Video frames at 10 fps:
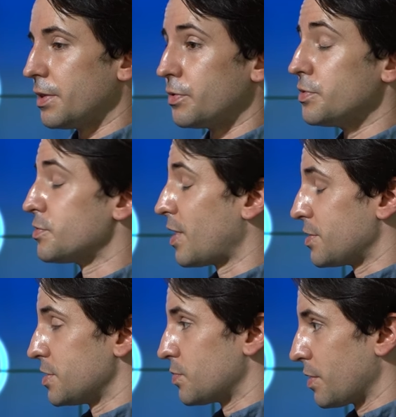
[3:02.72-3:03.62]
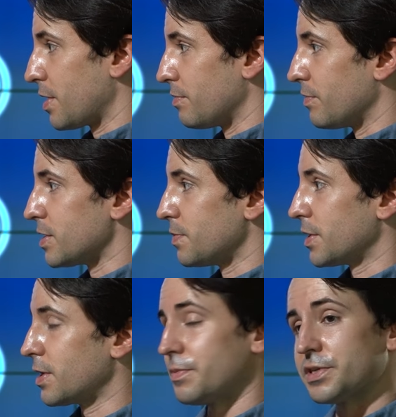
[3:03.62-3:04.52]
their new strategies with that
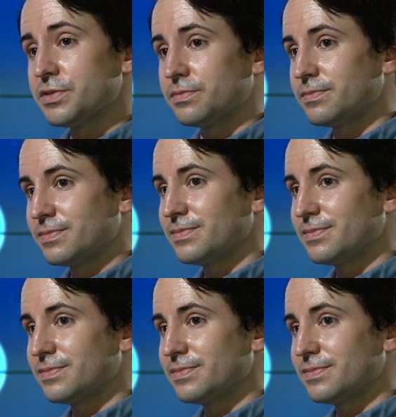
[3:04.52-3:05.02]
investment coming soon.